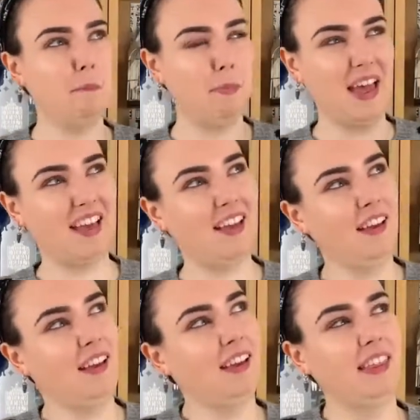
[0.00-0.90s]
But
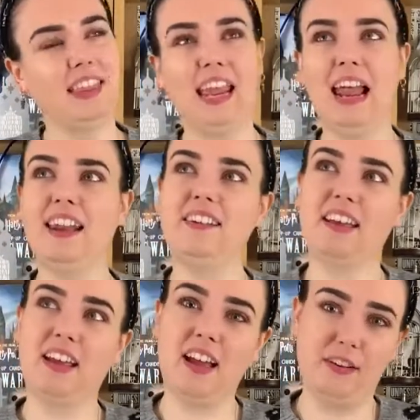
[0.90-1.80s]
the
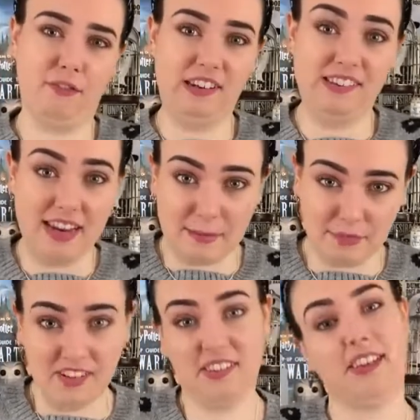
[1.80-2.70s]
calendar kind of
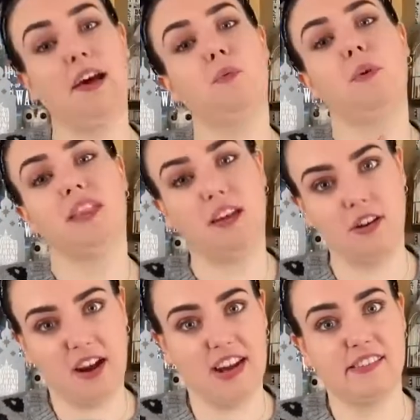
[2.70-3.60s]
redeems itself with the
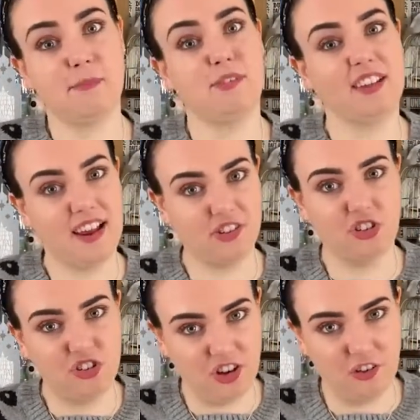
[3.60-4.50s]
good items that I
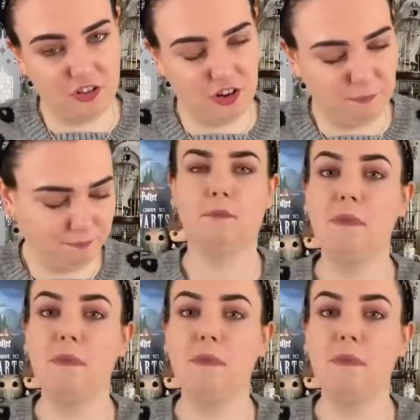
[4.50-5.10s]
just showed you.